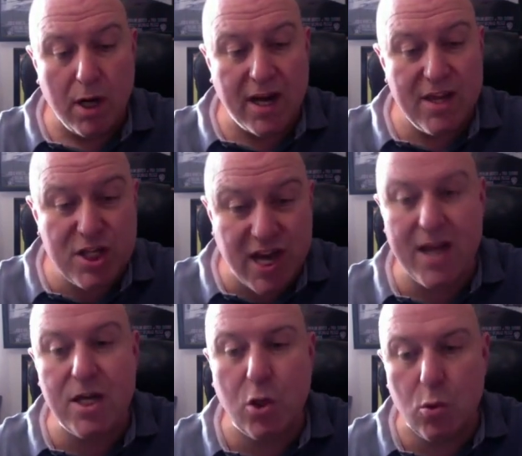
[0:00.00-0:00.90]
Okay, the
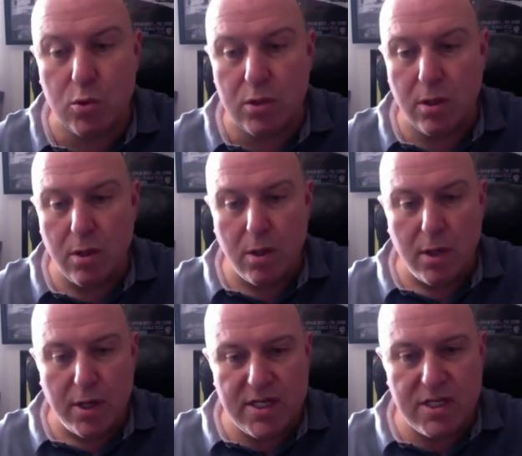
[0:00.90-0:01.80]
technicals.
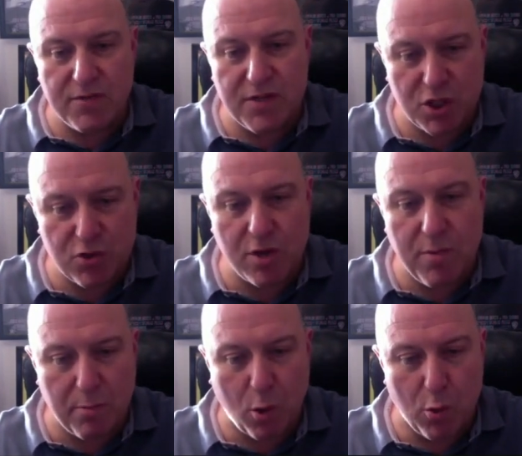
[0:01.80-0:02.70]
This is obviously
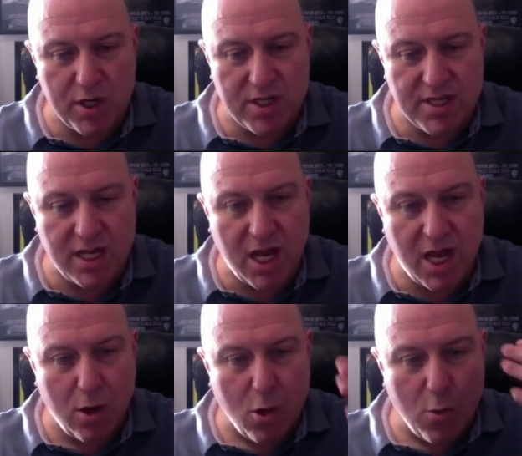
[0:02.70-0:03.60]
extremely important. You can see
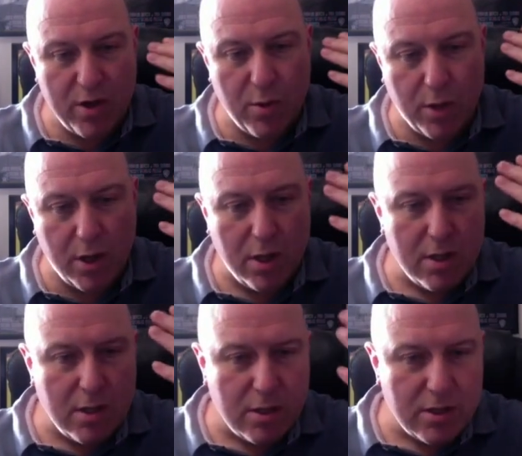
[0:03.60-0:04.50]
there whether you want to
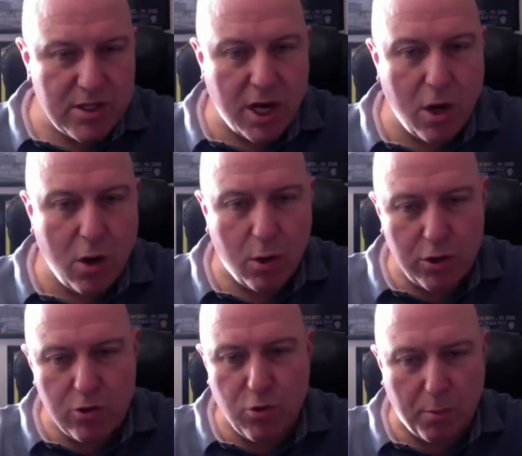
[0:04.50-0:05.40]
sell
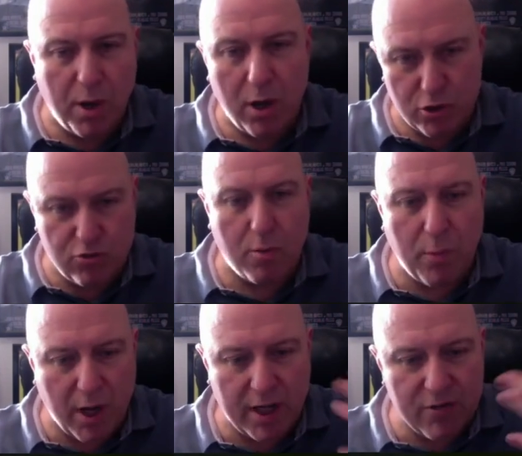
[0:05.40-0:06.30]
or neutral, buy or
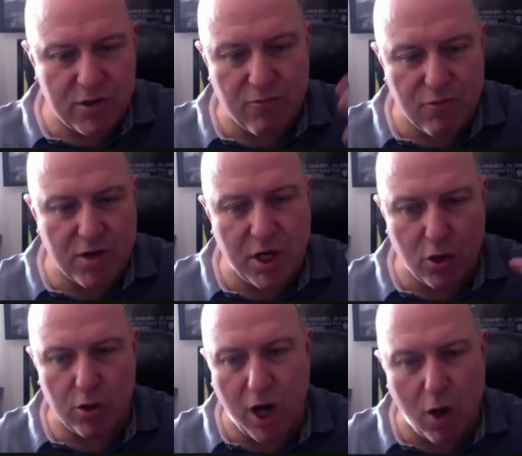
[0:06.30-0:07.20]
strong buy. It gives you that really
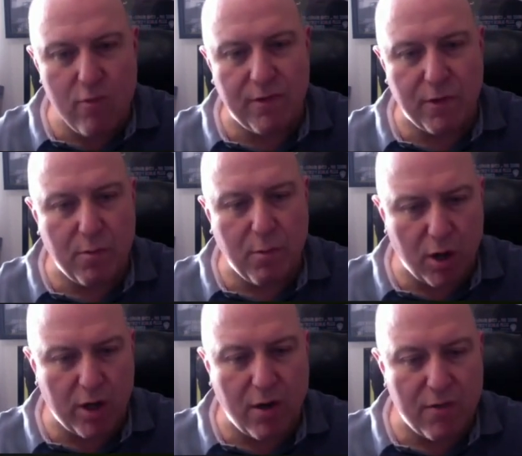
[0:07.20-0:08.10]
good overview. The
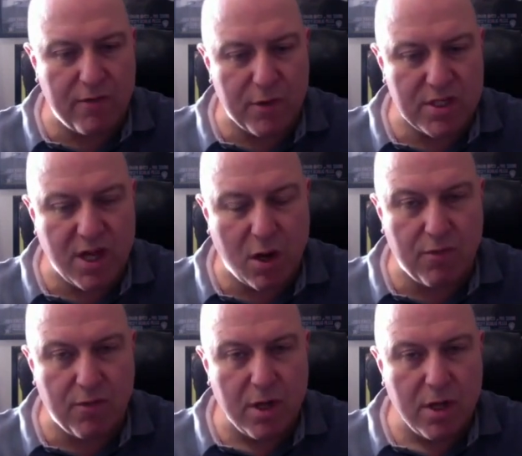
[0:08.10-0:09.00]
market overview
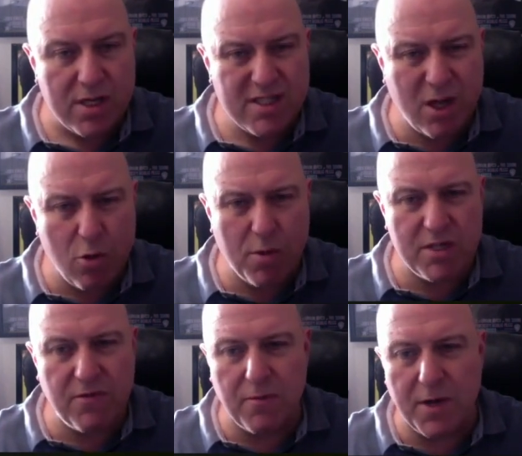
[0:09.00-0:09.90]
itself. So
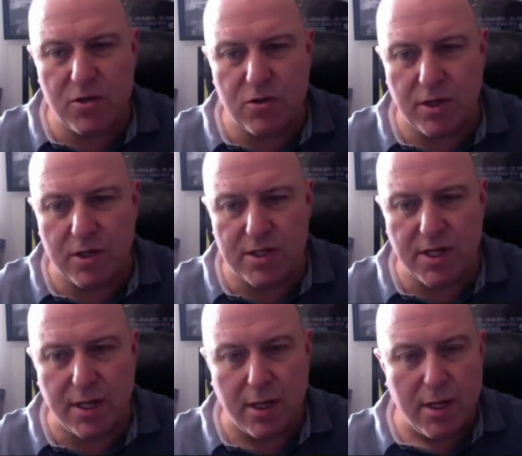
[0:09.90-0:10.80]
much information on it, as I
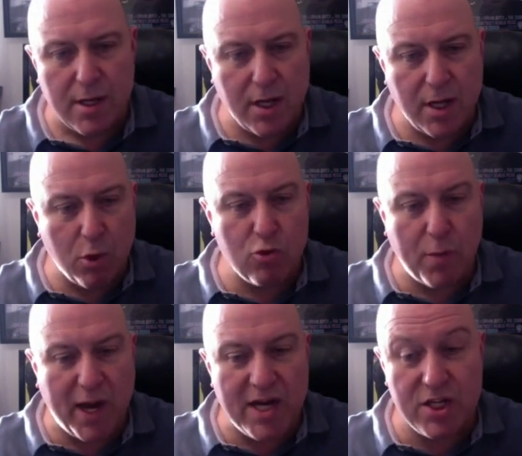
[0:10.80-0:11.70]
said. Now, the model
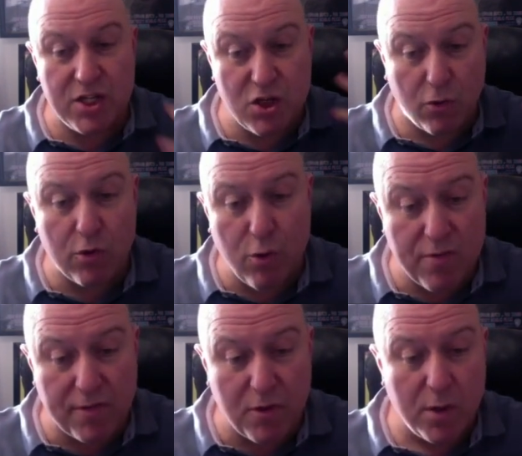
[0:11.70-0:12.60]
page, historical
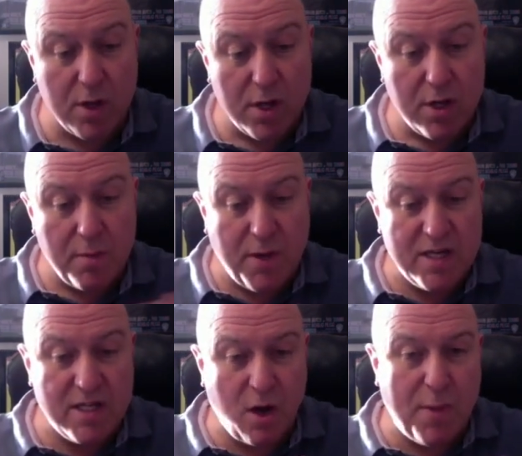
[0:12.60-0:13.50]
overview. You
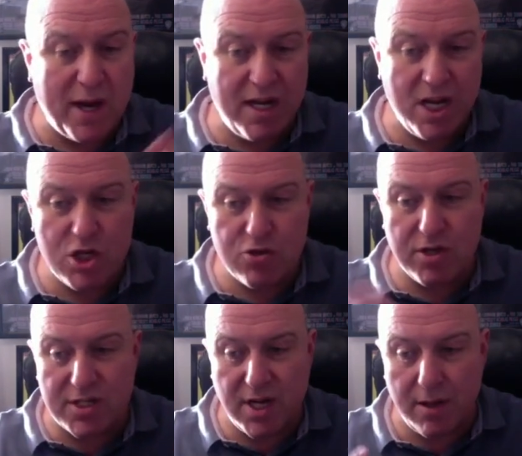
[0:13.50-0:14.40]
basically go back in
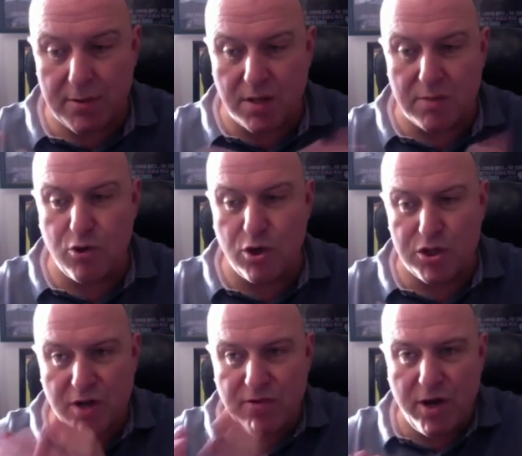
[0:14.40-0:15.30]
history and see the
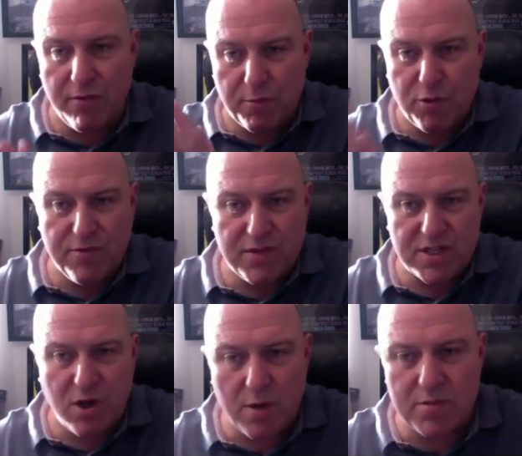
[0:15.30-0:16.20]
price generated over
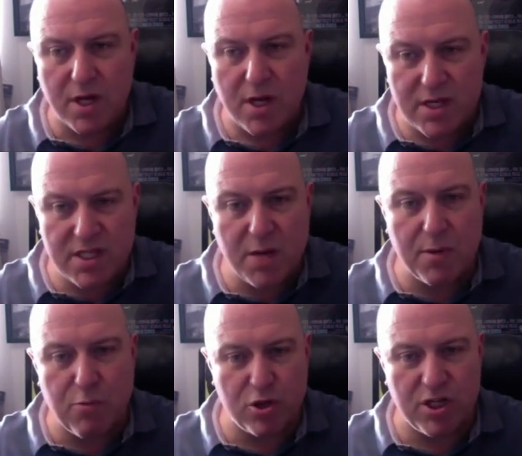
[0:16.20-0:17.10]
previous times and see where
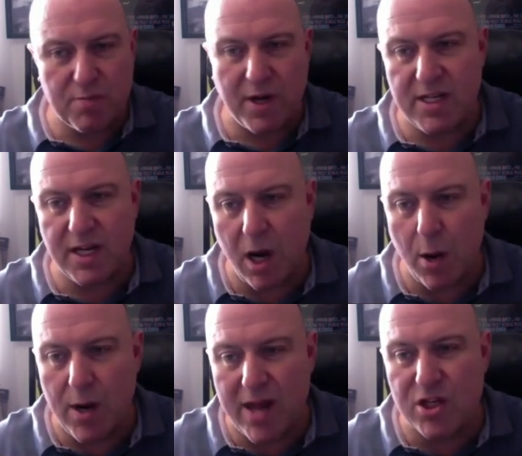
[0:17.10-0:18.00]
the project's basically
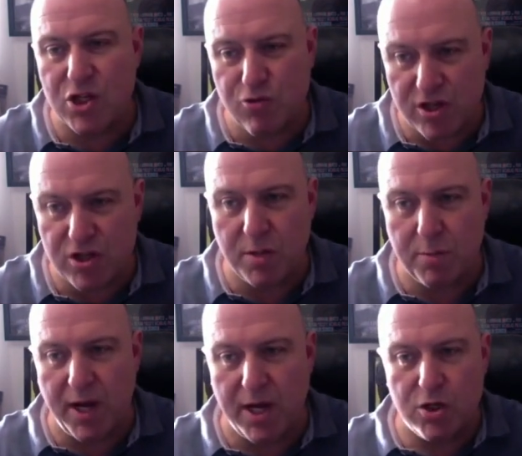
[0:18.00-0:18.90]
going. And the strategy
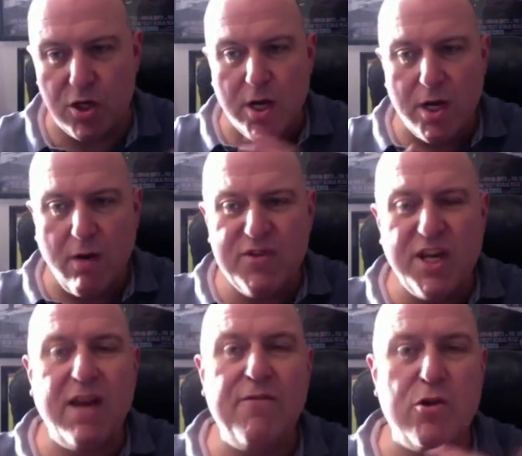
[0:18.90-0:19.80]
page. Now,
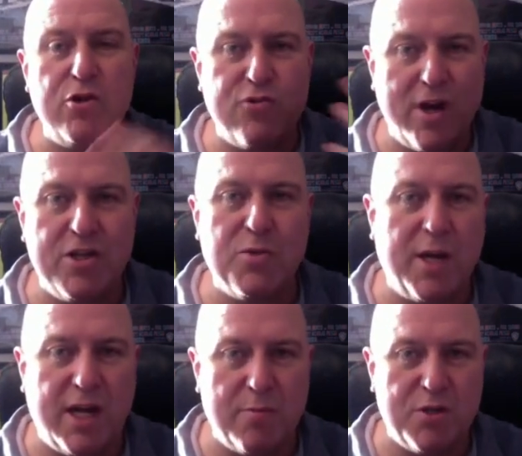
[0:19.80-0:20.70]
obviously, you can have your own strategies
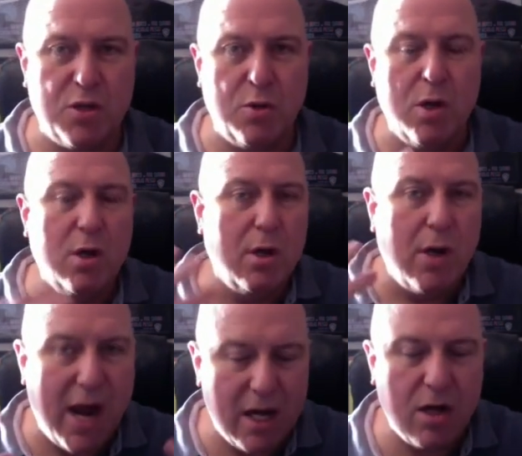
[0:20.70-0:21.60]
when it comes to
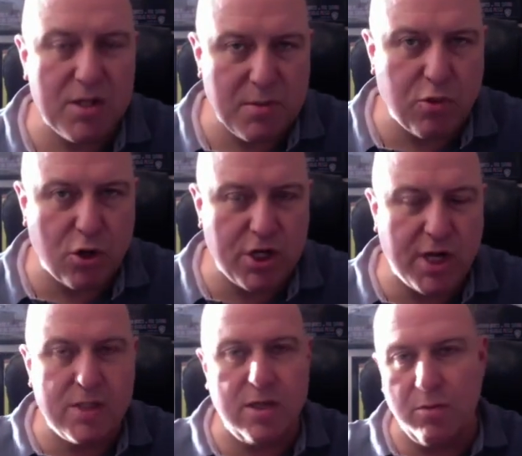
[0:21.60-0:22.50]
analysing
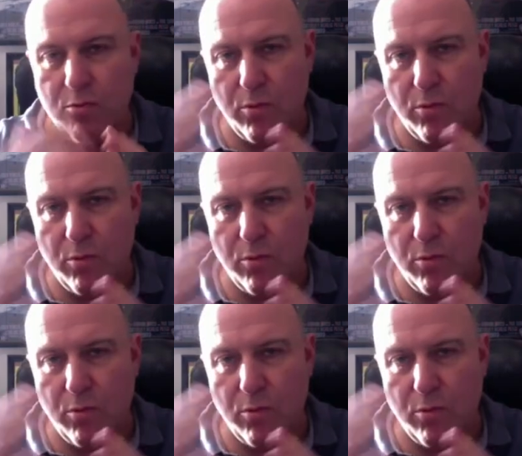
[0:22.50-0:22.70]
projects. You